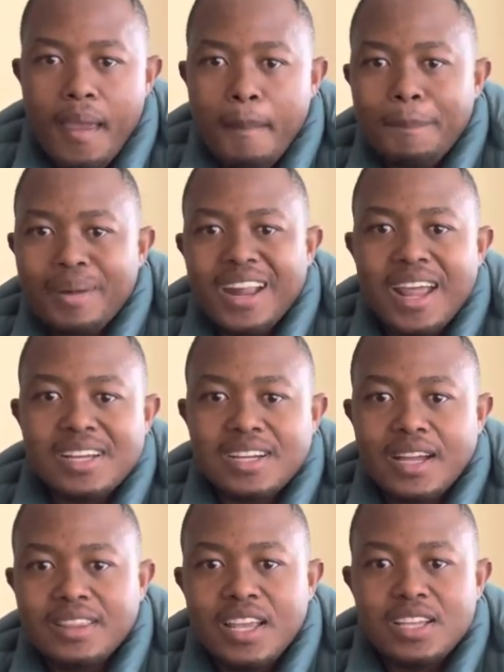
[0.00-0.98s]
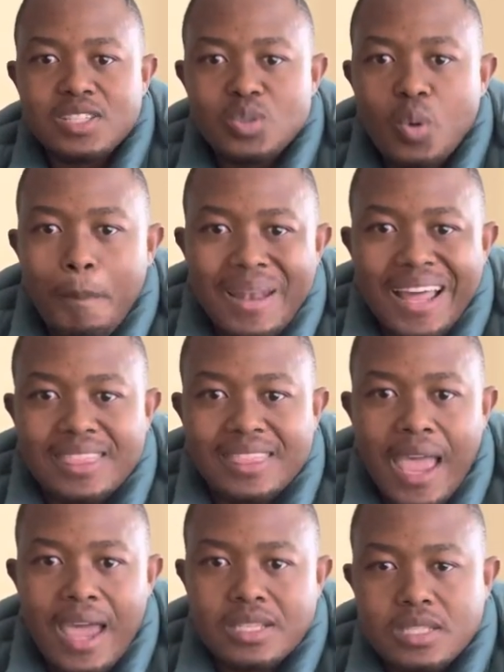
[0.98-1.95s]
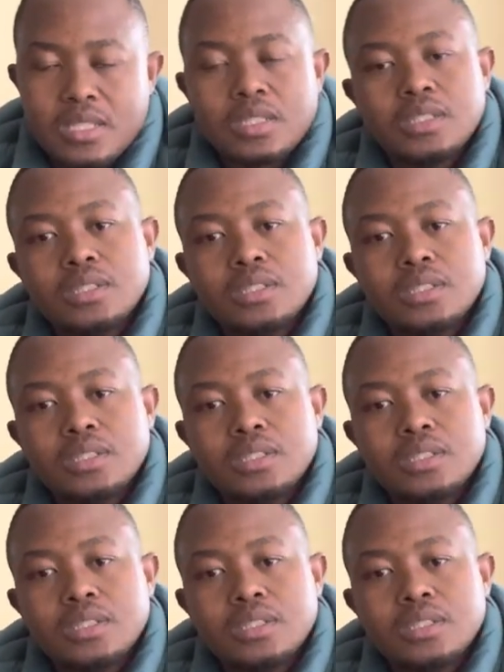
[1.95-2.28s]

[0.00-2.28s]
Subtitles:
pressure, there's no black tax